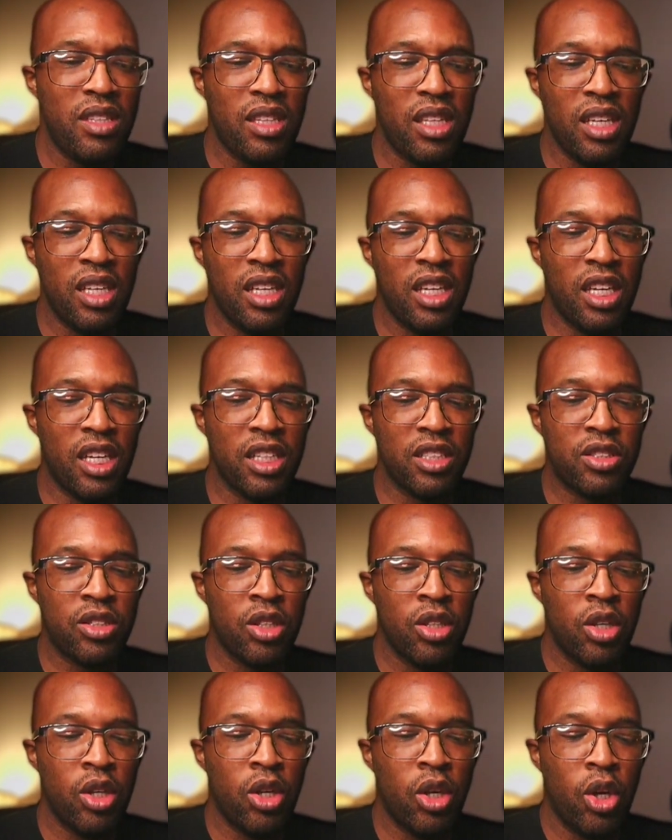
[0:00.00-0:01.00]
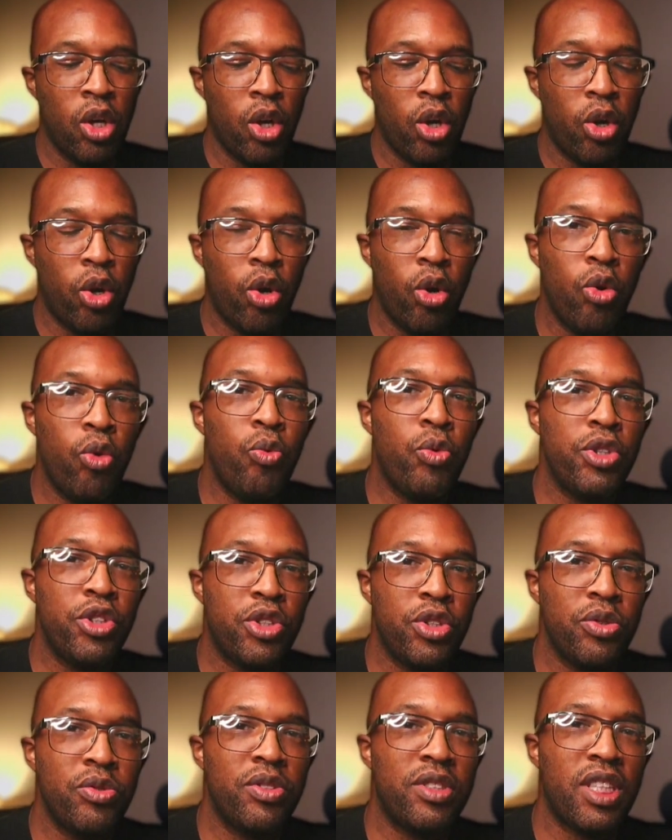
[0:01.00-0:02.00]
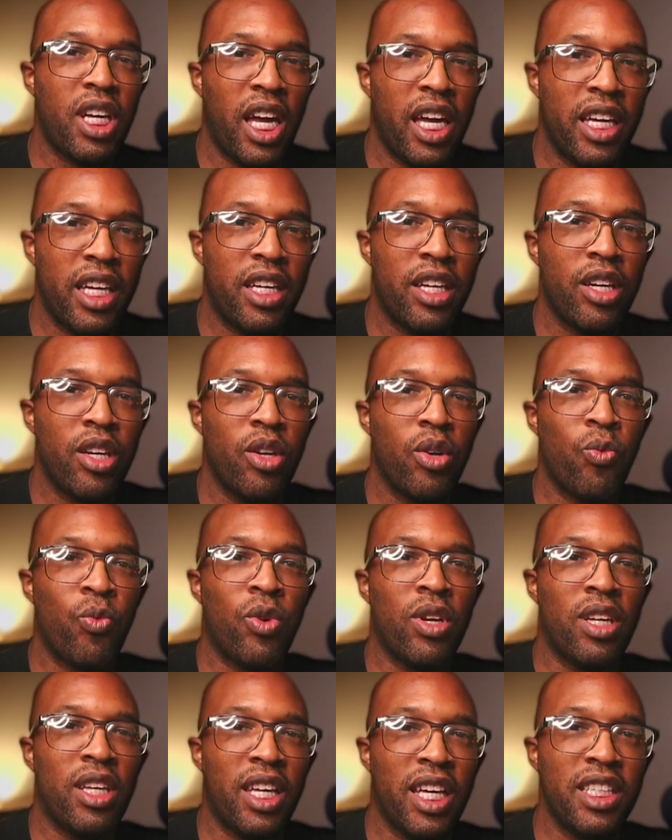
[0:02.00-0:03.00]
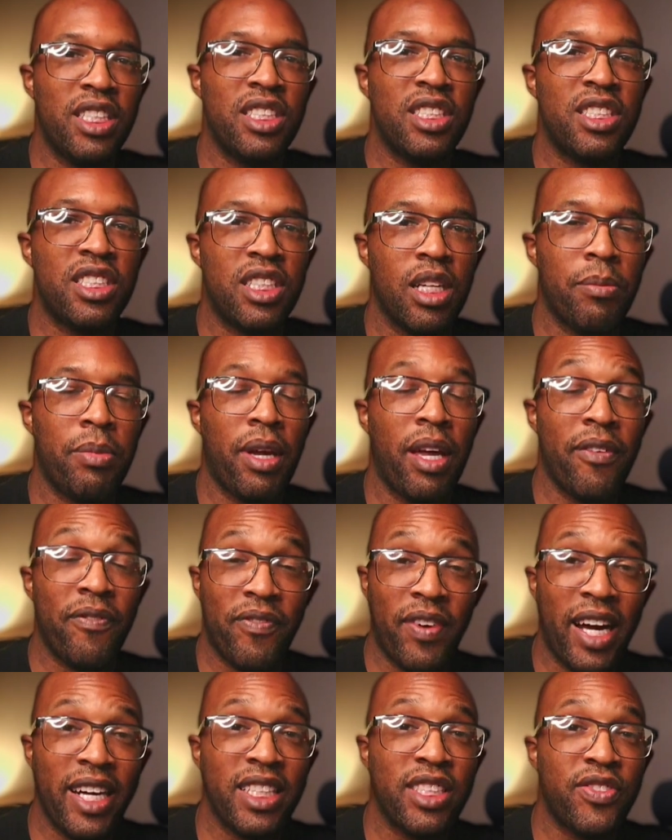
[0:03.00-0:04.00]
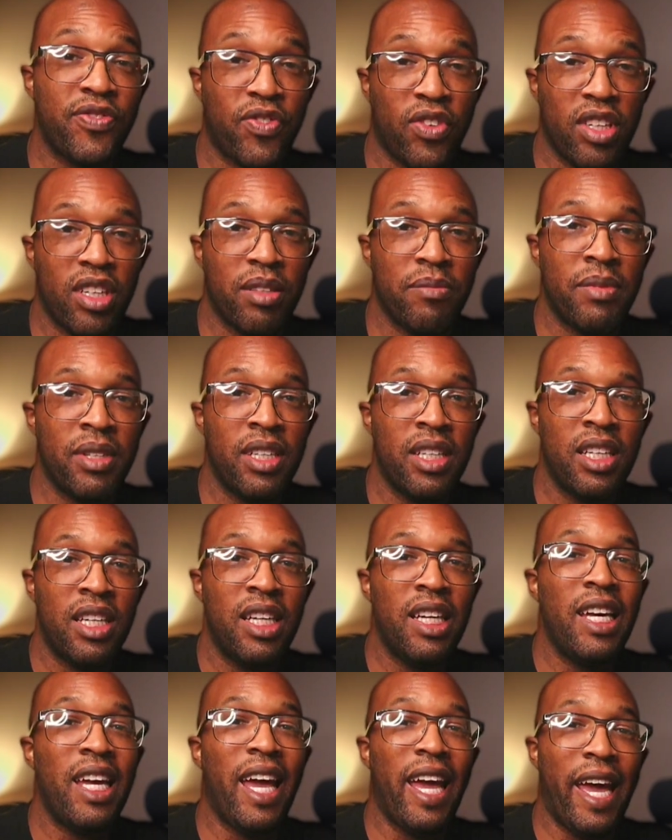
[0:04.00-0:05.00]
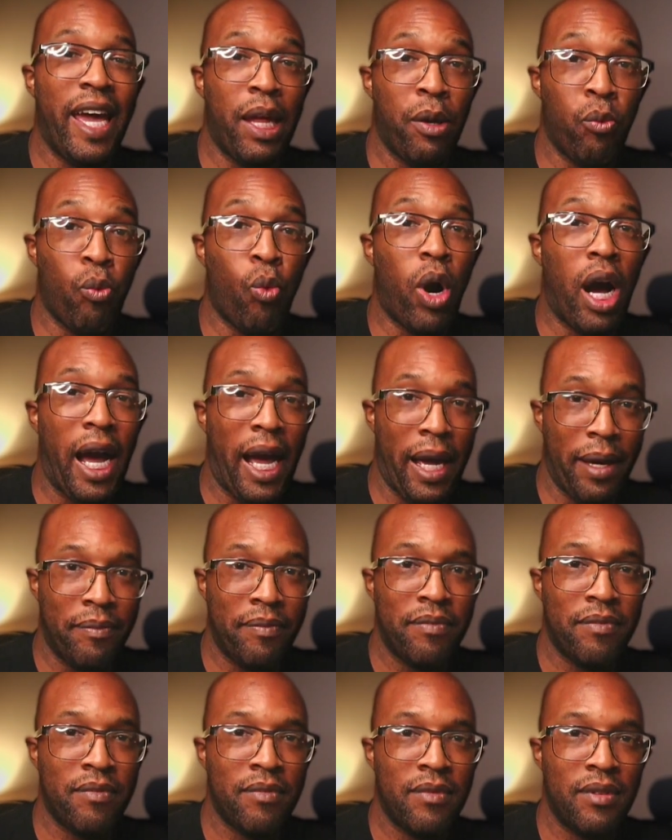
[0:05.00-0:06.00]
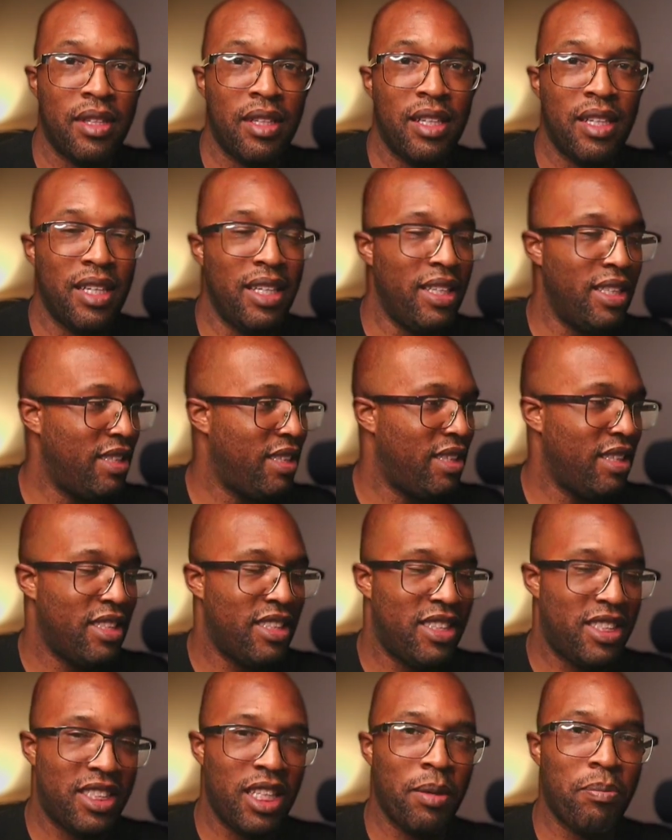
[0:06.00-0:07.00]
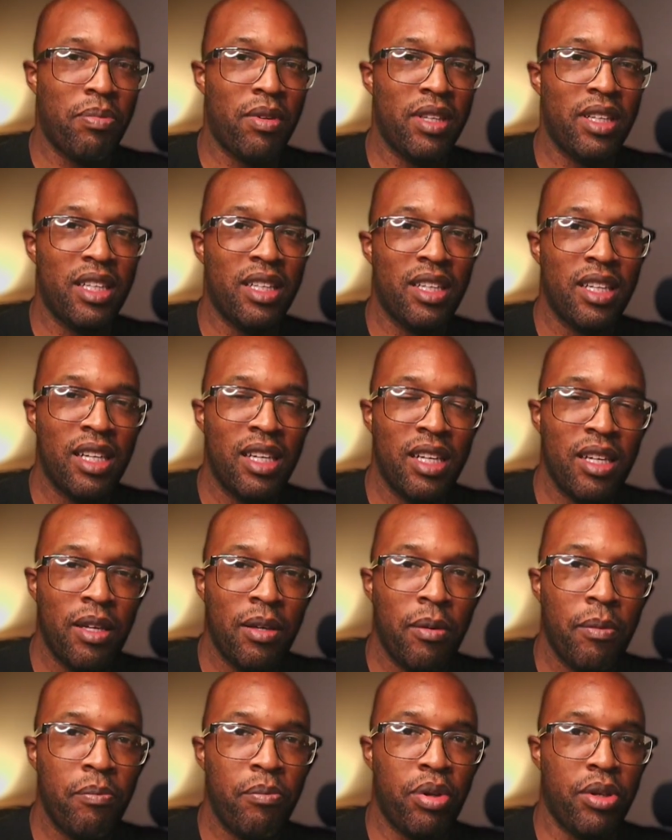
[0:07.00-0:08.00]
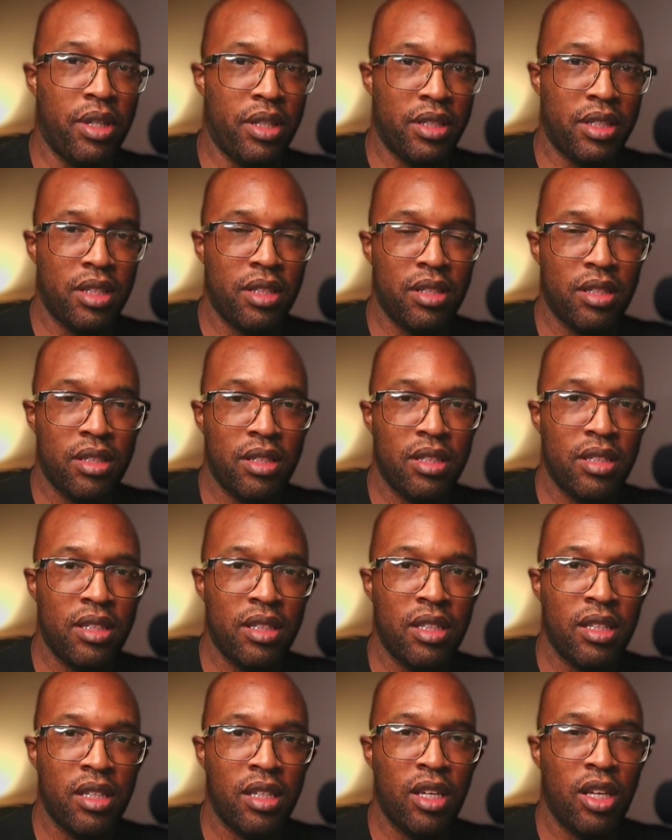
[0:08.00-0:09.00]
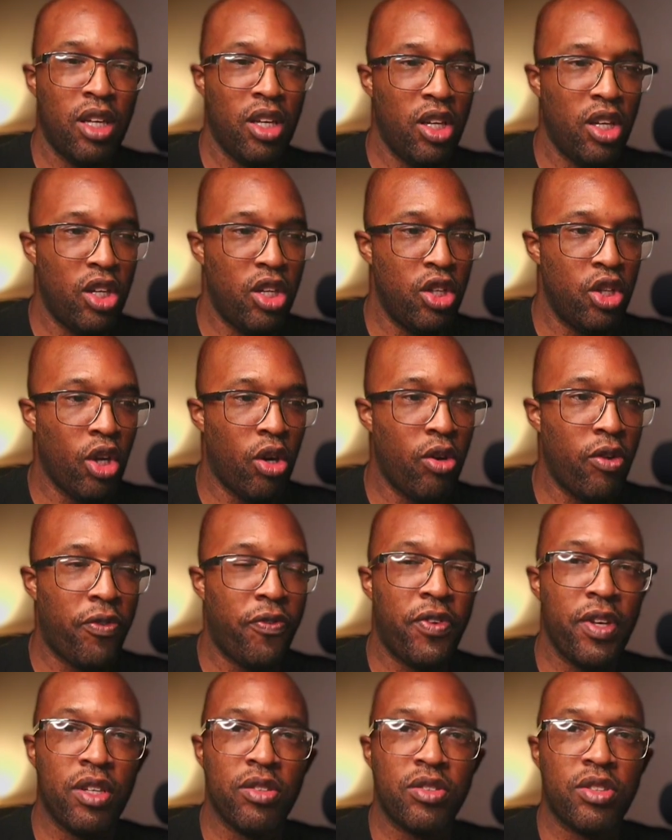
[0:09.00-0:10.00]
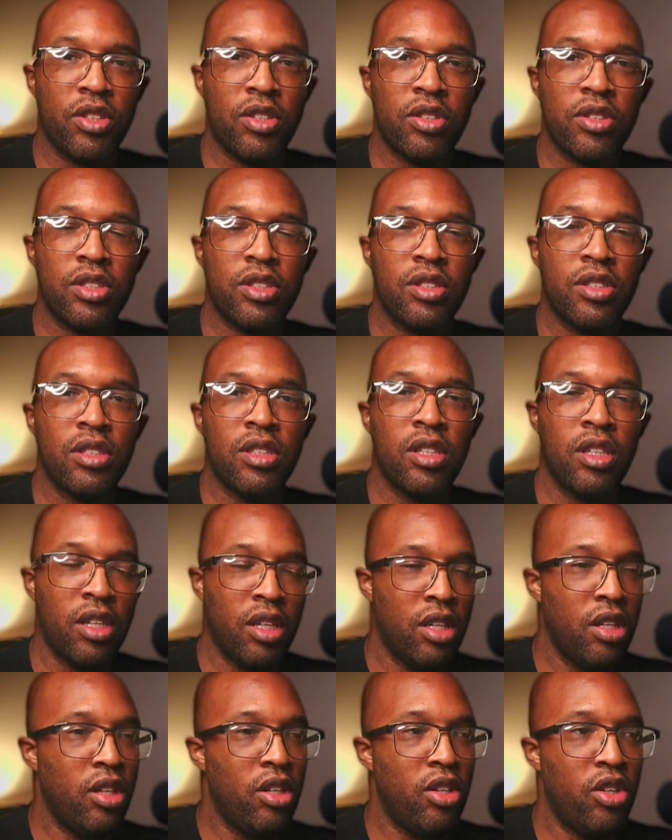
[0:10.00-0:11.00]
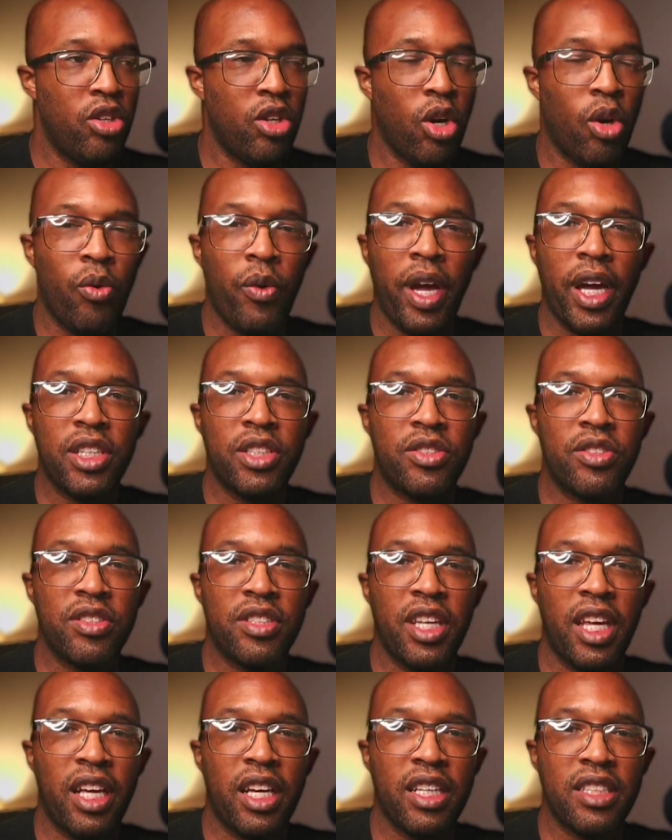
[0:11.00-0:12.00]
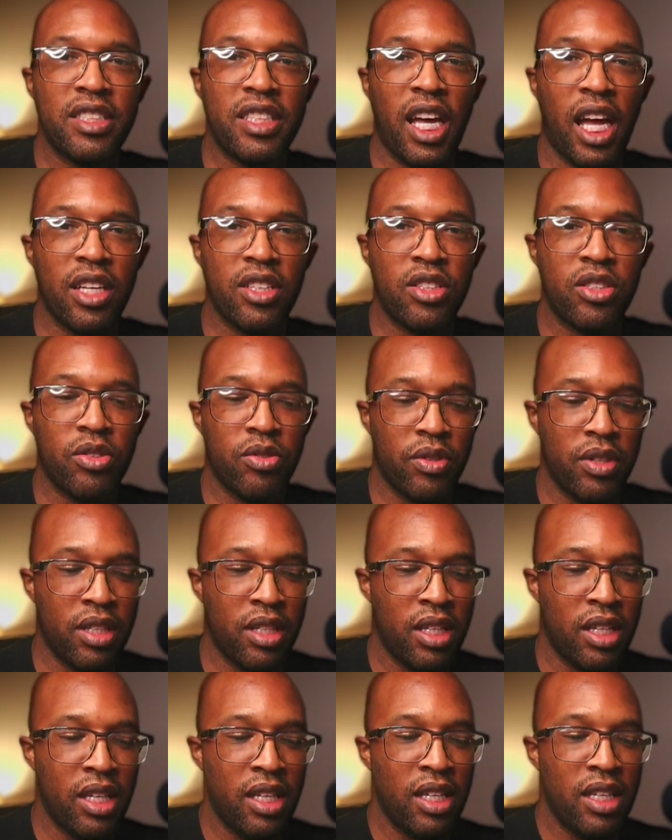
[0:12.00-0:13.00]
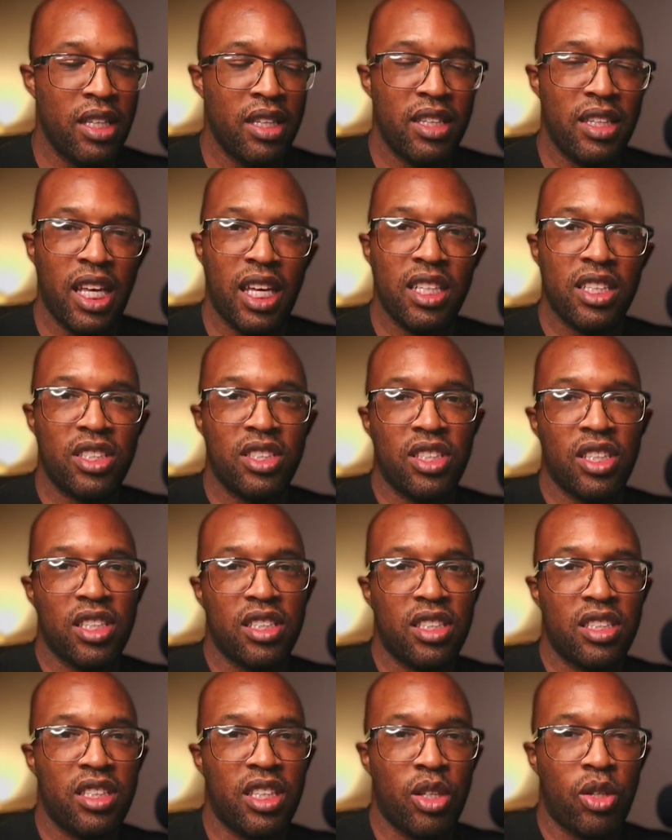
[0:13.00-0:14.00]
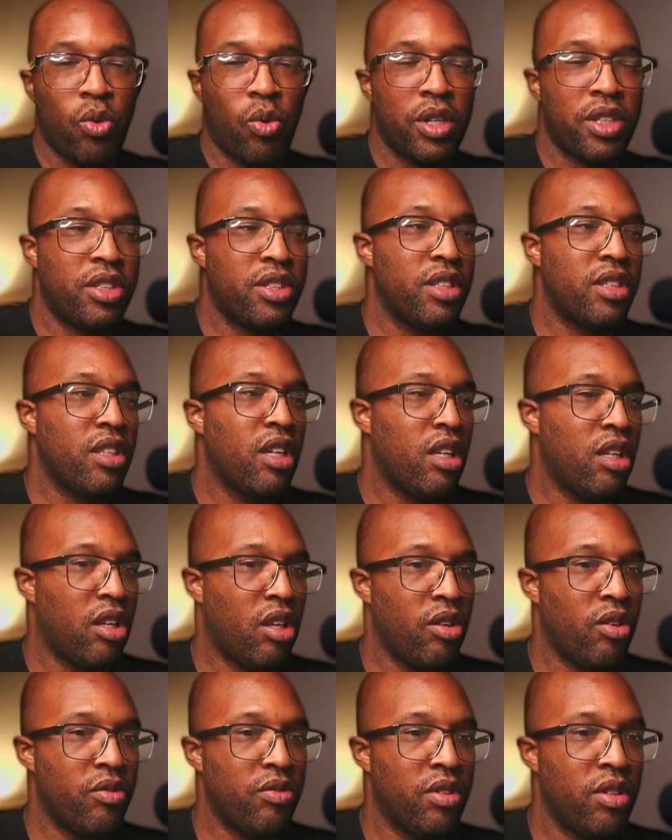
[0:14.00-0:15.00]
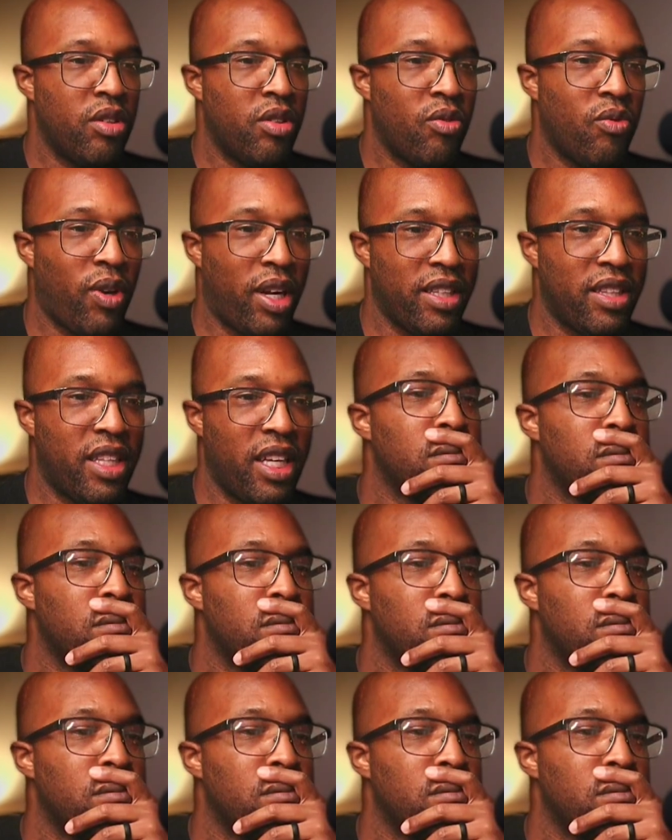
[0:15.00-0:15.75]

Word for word: is, who would you take relationship advice from and why? Simply put, no filters, no extra thing attached to it. That is just the question alone right there.